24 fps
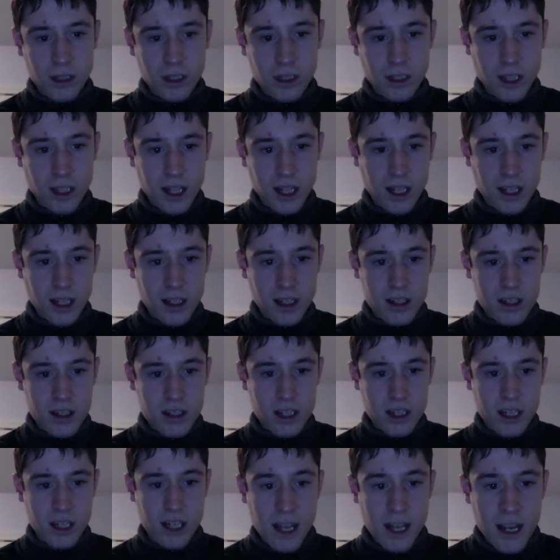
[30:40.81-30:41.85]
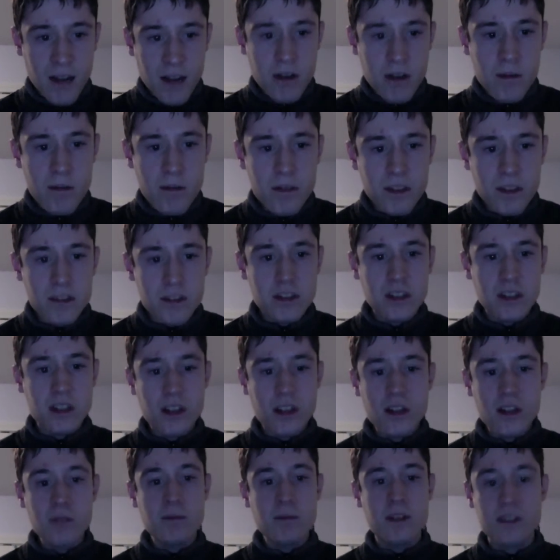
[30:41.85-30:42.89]
And now there's
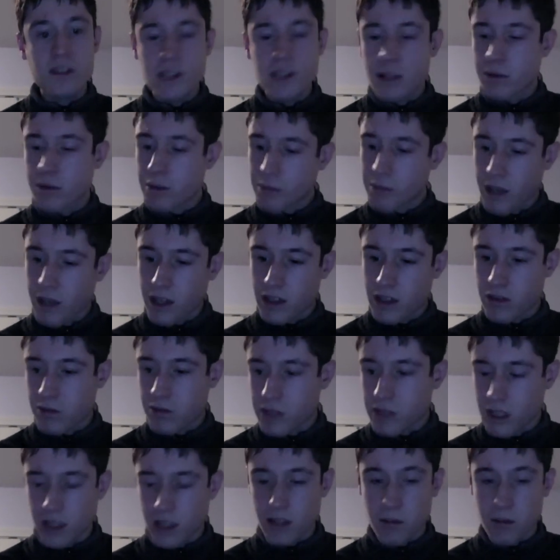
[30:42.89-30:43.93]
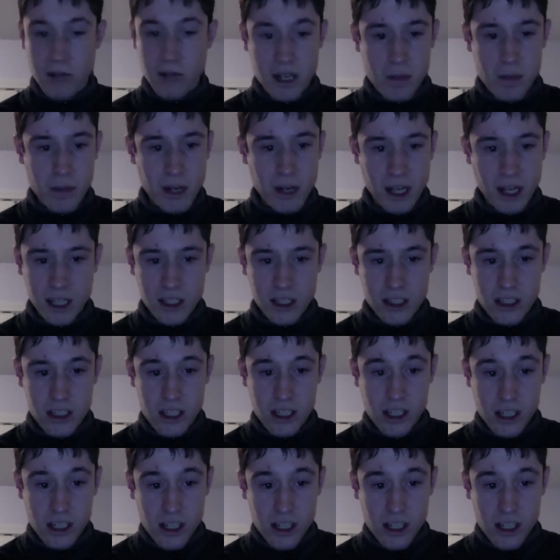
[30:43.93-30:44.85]
another movie that my parents recently red boxed